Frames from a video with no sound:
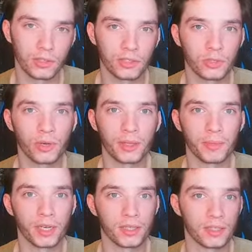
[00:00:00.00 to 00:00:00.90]
twenty
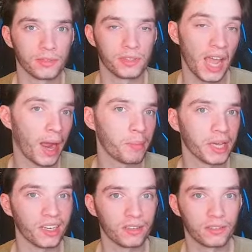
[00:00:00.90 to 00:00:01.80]
minutes of
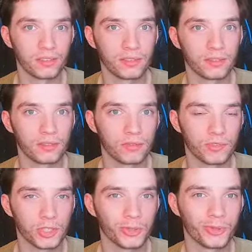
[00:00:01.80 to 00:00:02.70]
yapping
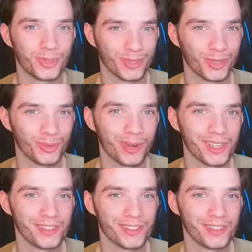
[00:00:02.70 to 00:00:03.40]
to, to Red's